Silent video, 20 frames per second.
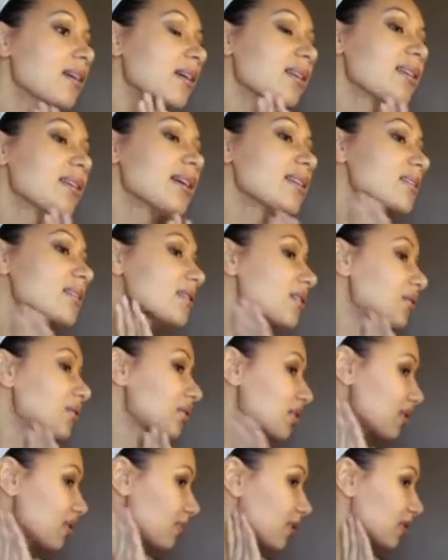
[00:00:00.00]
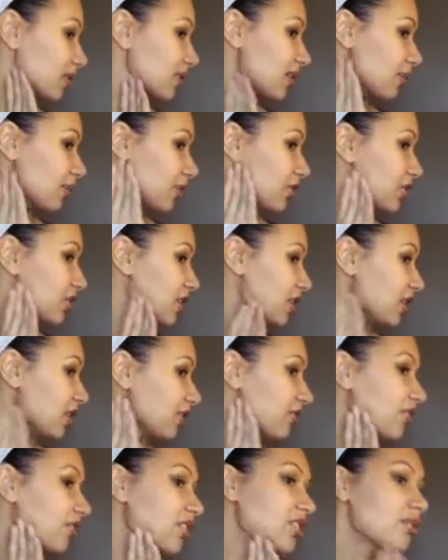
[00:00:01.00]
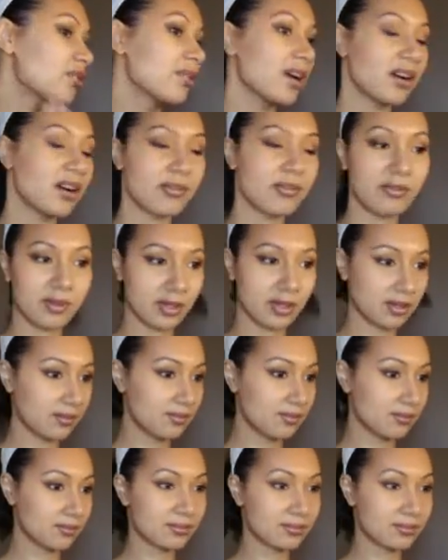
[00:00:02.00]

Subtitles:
a less noticeable double chin if you do have one.